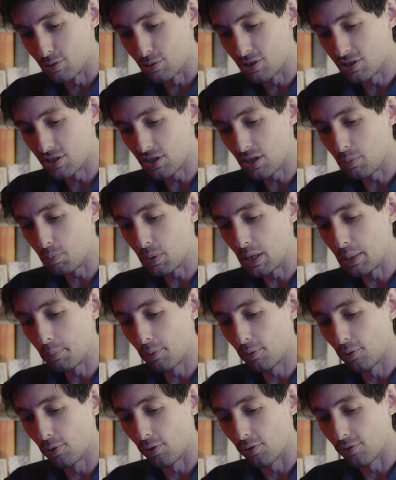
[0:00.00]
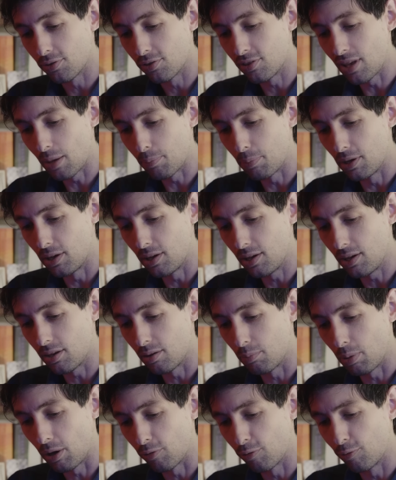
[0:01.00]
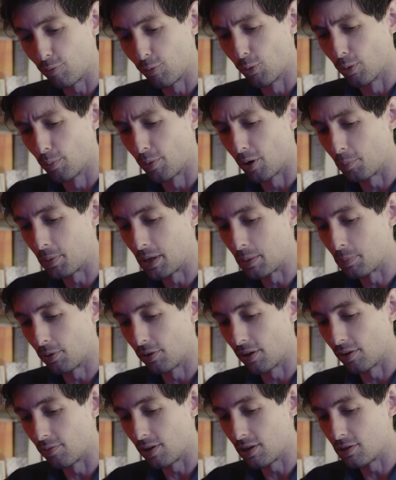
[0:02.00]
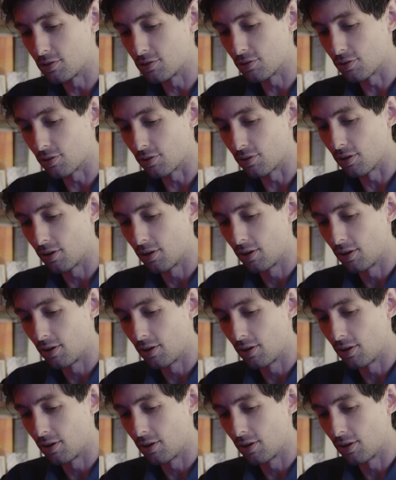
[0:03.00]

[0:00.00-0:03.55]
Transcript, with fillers: you see people stepping in. About four more people have entered